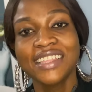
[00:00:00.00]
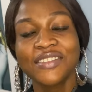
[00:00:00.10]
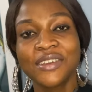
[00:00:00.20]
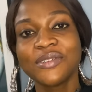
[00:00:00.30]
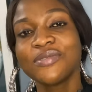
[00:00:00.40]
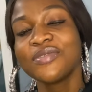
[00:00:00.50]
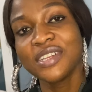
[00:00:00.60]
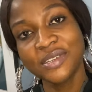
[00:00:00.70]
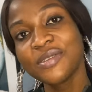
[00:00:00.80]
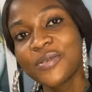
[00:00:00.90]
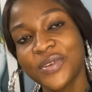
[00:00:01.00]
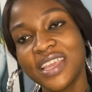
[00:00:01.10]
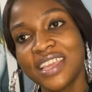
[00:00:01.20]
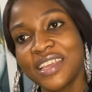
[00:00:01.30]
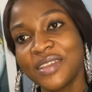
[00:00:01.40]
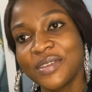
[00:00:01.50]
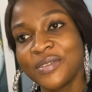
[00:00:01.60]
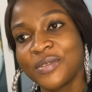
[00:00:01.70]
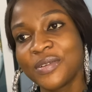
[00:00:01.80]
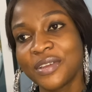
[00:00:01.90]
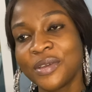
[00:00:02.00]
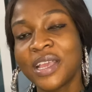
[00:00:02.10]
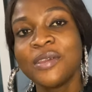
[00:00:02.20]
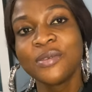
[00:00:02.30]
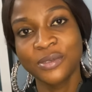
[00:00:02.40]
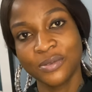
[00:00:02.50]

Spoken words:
There is really no way you can lose